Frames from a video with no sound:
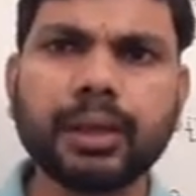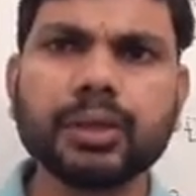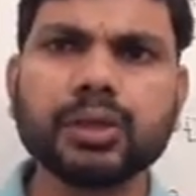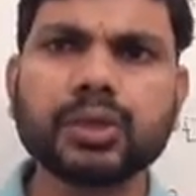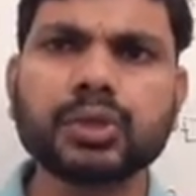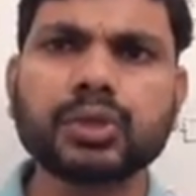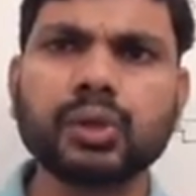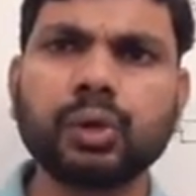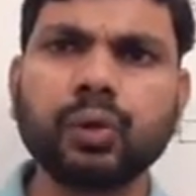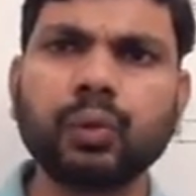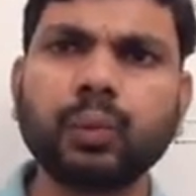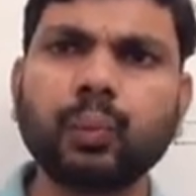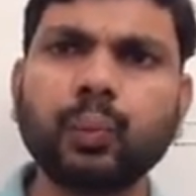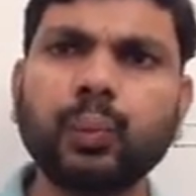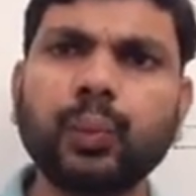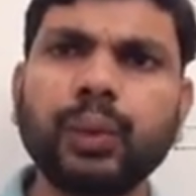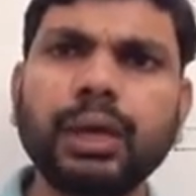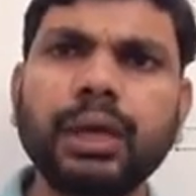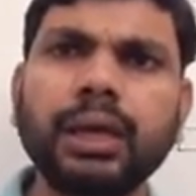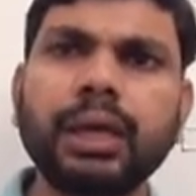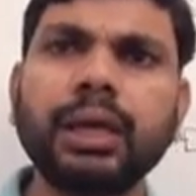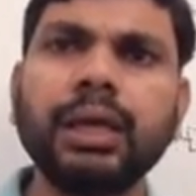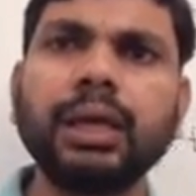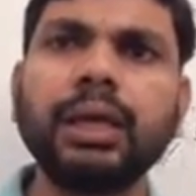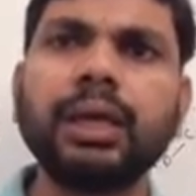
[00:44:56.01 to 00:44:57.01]
So
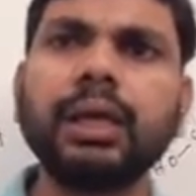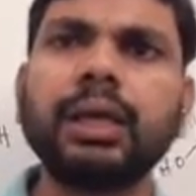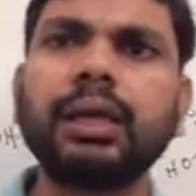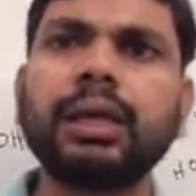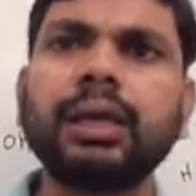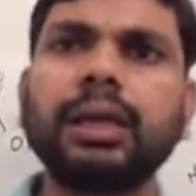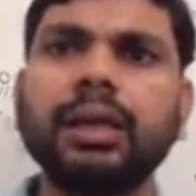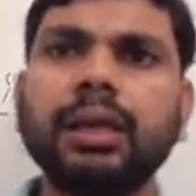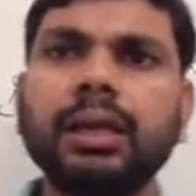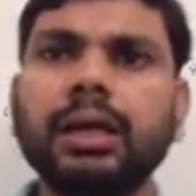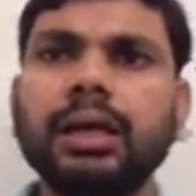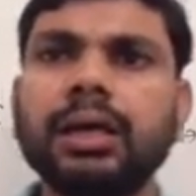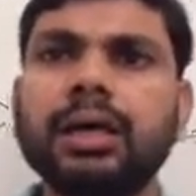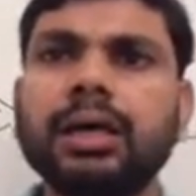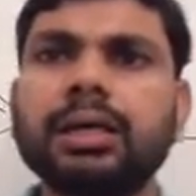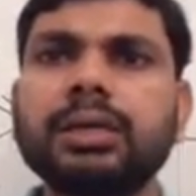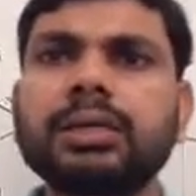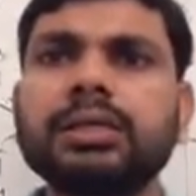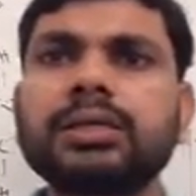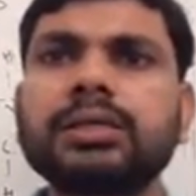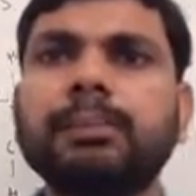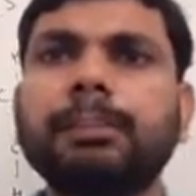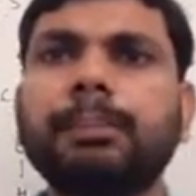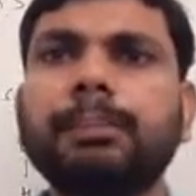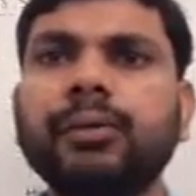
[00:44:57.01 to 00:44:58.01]
we
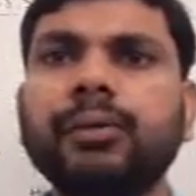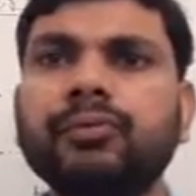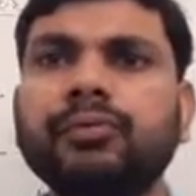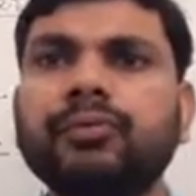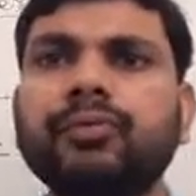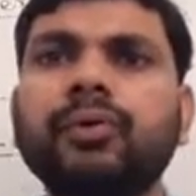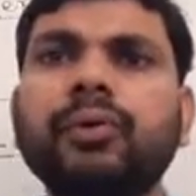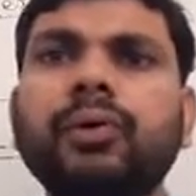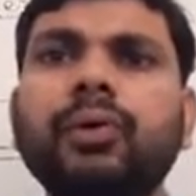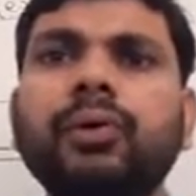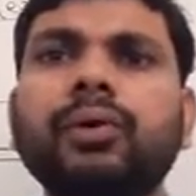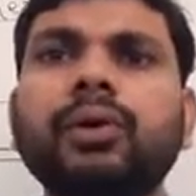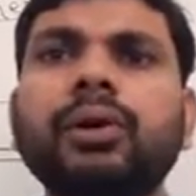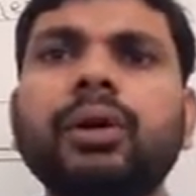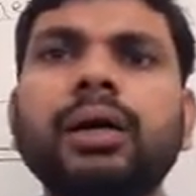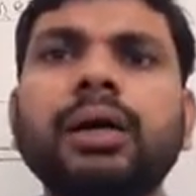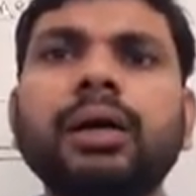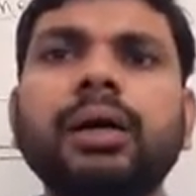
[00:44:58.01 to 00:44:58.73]
learned before